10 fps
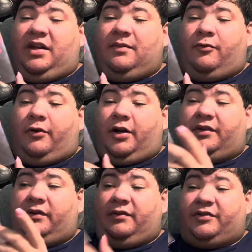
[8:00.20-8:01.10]

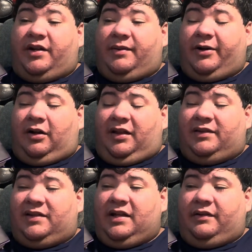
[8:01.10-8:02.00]
anymore, so he's trying to break all
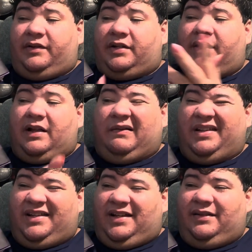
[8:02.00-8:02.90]
his deals. Turns out
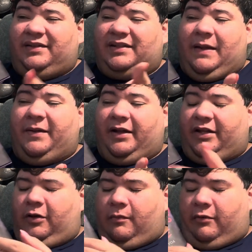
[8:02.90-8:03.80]
one of the deals is keeping a
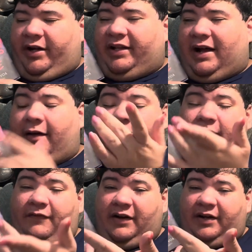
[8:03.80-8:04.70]
cute boy alive.
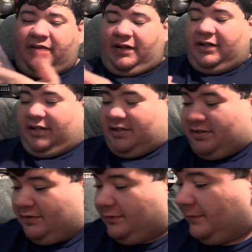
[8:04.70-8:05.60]
Very excited to get to.